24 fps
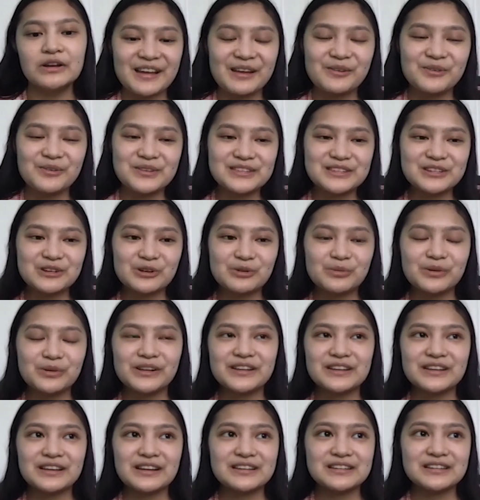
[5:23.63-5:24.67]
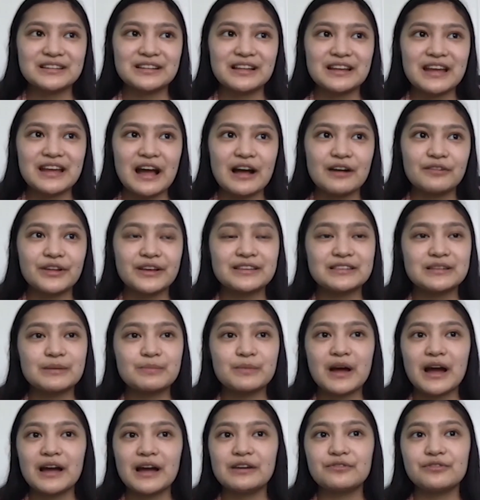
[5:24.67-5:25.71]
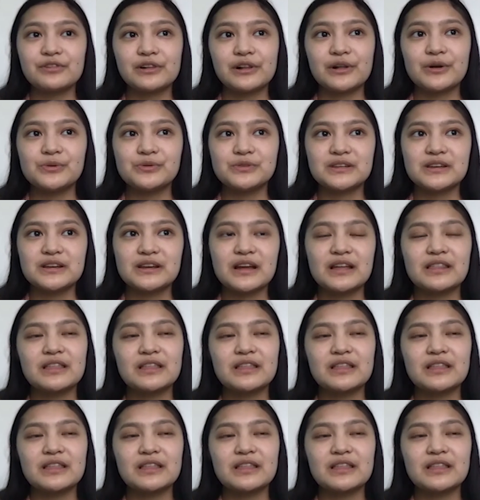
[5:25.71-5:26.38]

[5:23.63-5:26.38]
It was still really good to like have like some kind of closing,